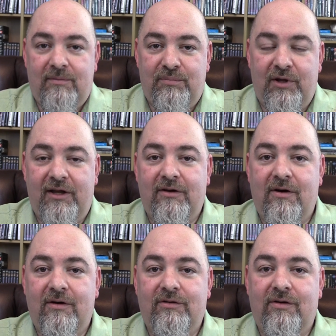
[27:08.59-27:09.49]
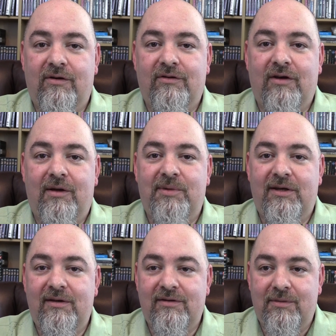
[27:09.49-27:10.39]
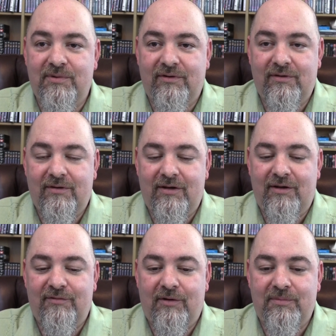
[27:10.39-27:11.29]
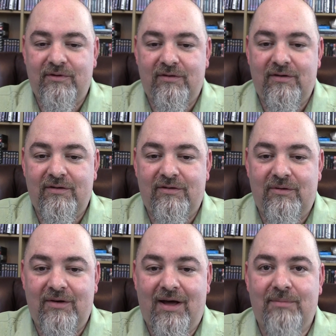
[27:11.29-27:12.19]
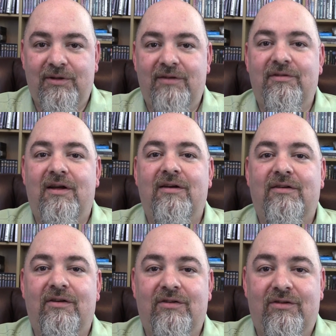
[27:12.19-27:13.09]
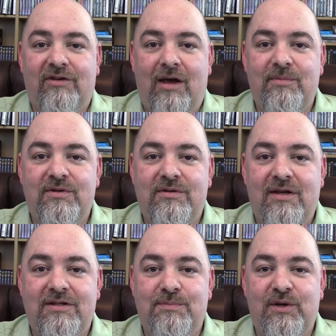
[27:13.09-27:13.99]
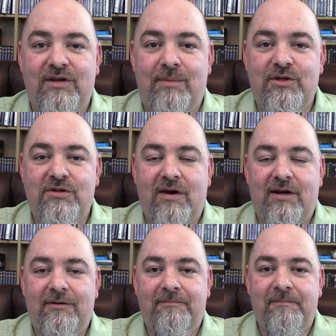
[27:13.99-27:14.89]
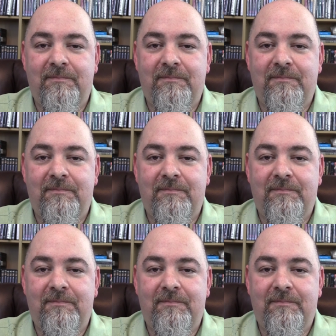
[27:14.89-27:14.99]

Playing cards cause diabetes, the default position is to not believe that until such time as it's been demonstrated.